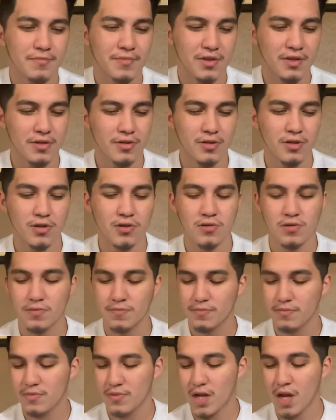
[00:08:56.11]
You know,
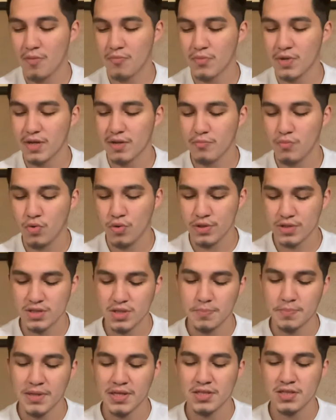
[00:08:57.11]
I'm like more
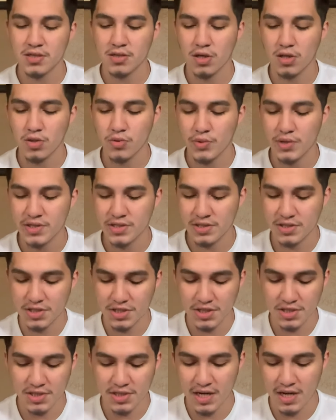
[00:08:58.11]
into basic colorways and
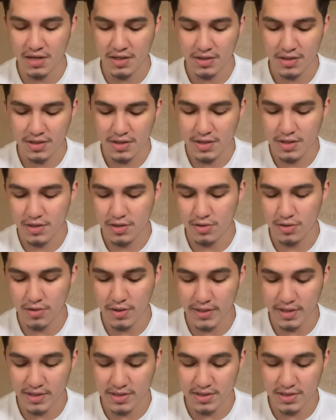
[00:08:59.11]
shit. Not you know,
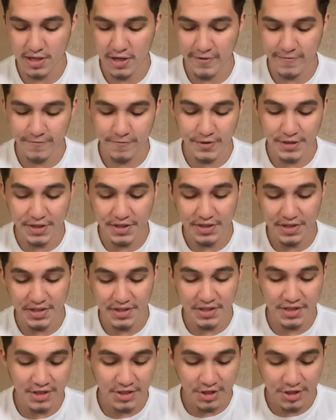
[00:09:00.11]
like I said, that freaky
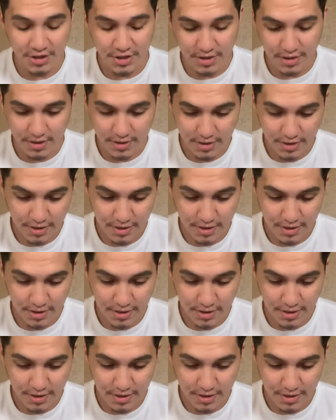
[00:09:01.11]
deaky shit.